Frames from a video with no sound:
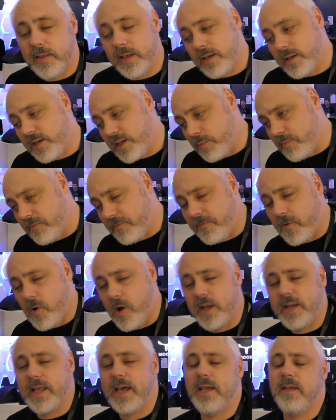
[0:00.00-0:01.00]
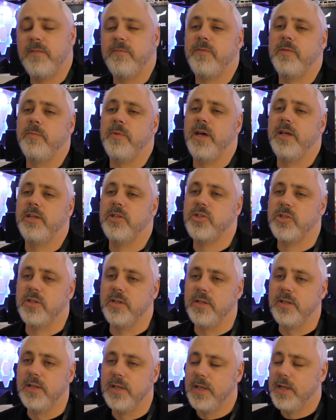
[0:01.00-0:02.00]
They can come and find out
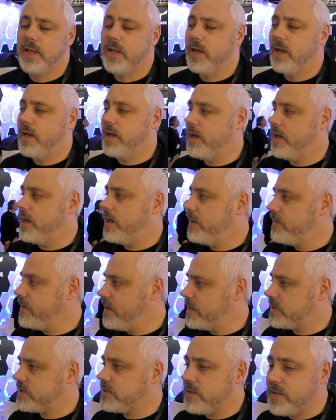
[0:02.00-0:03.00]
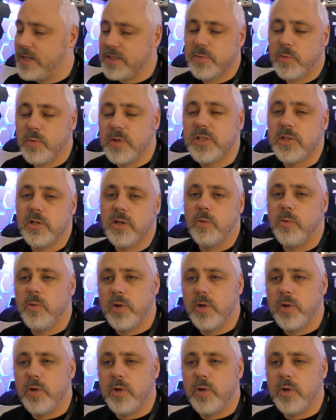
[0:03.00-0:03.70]
information, and that's what we're doing.